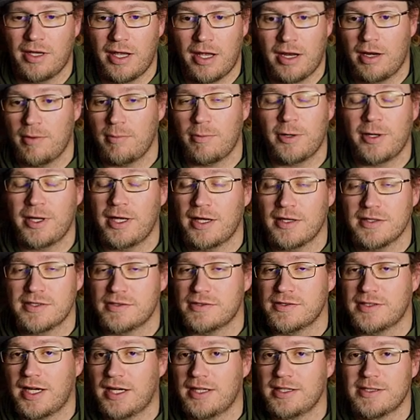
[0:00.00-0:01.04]
and anybody else
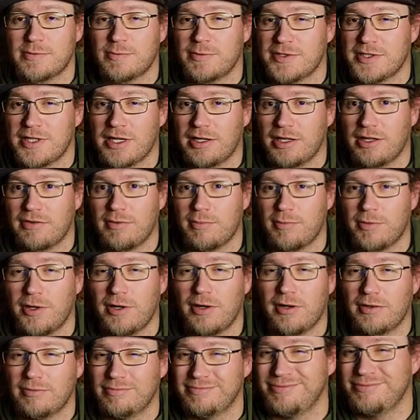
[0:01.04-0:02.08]
who's got this material of a
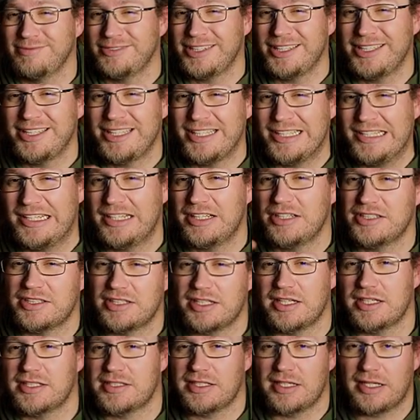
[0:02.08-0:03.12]
boat, a little
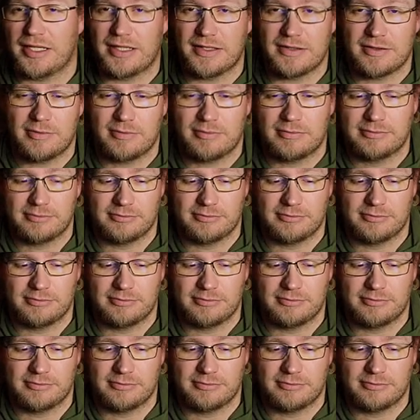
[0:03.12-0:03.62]
jealous of you guys.